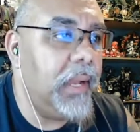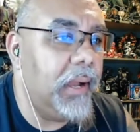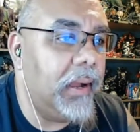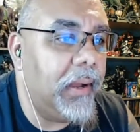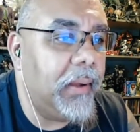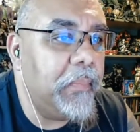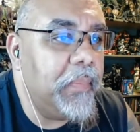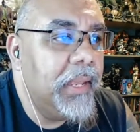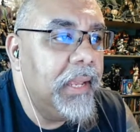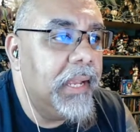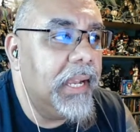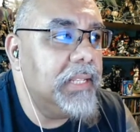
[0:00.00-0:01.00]
Um,
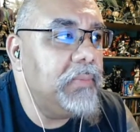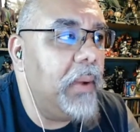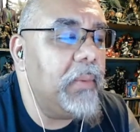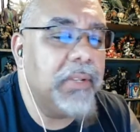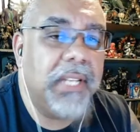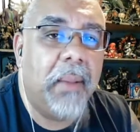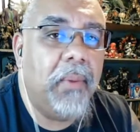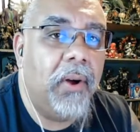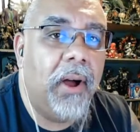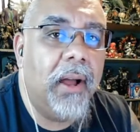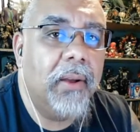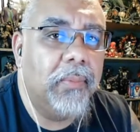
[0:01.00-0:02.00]
Because remember, Sammo
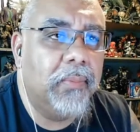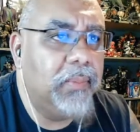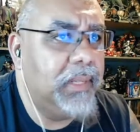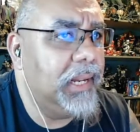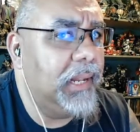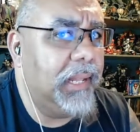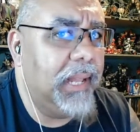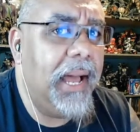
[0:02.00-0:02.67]
Hung did a